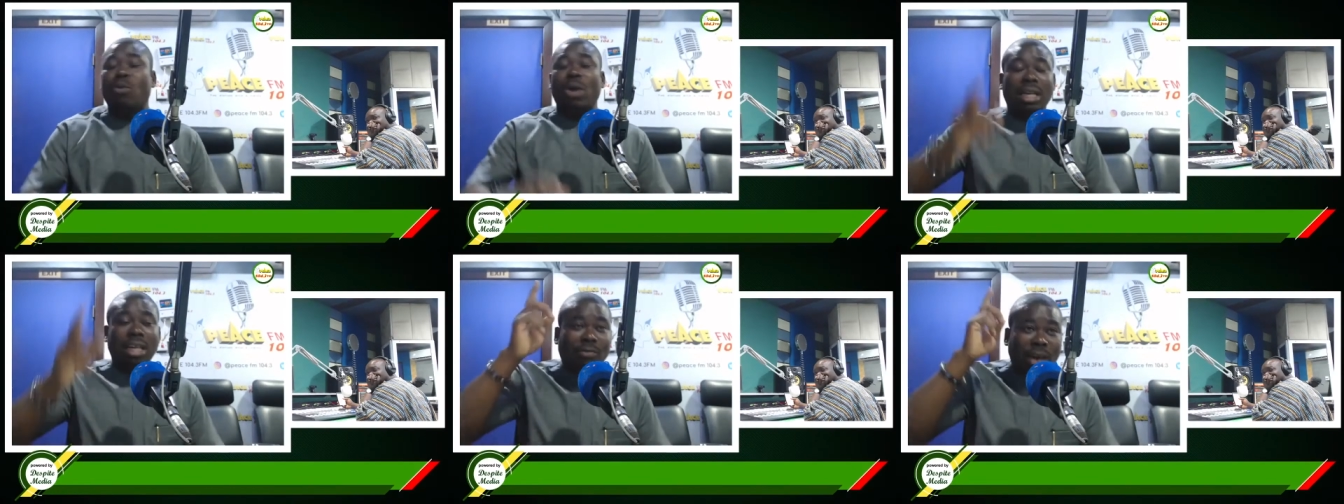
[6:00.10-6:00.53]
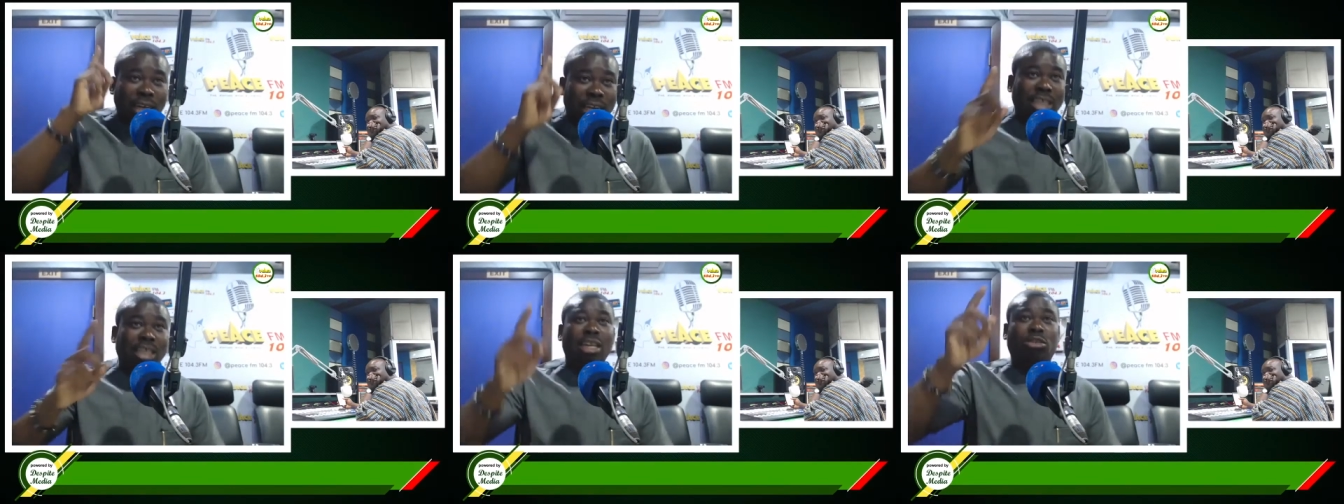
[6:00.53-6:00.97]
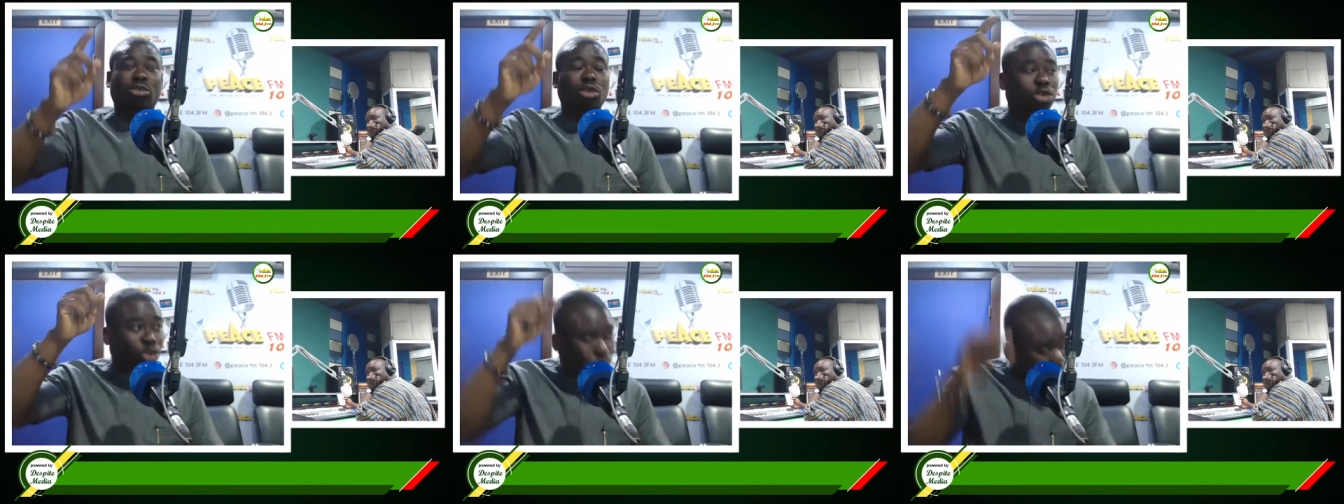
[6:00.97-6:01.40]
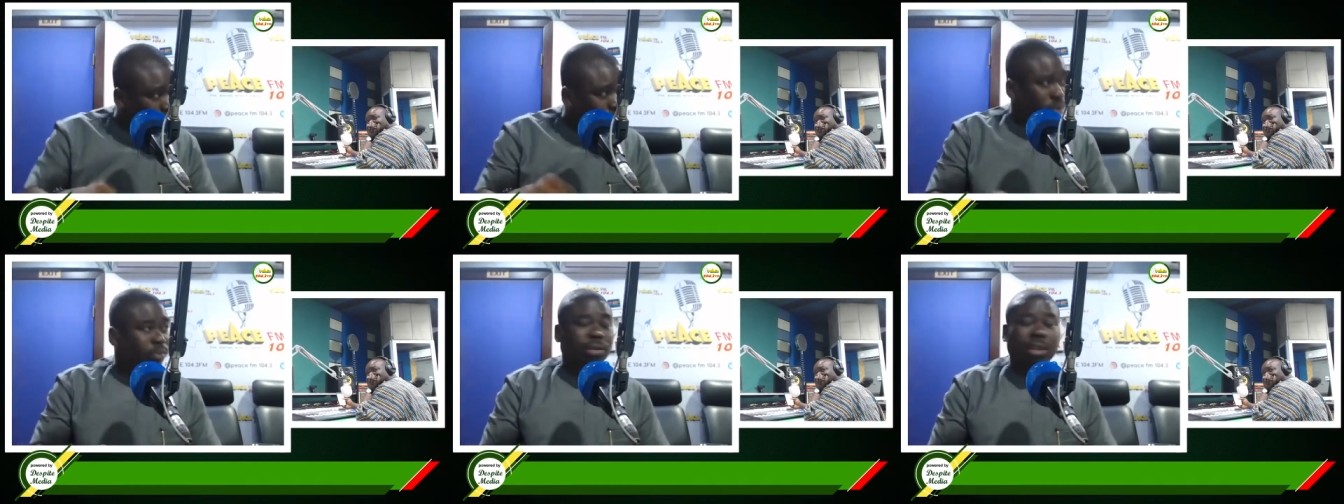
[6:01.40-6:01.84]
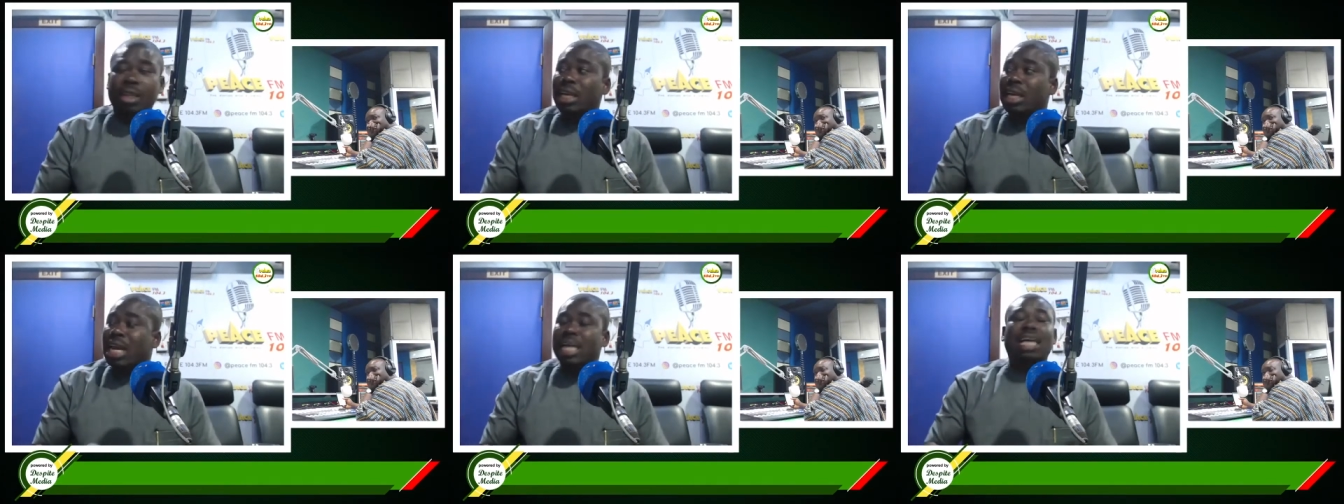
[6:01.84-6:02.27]
But when the foundation is not strong,
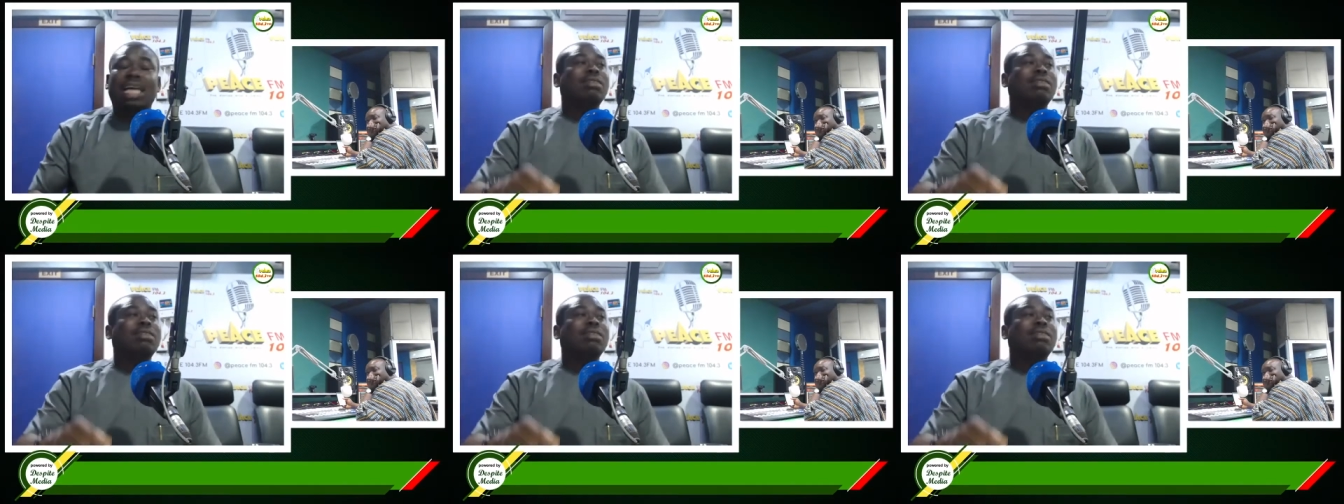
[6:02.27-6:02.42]
it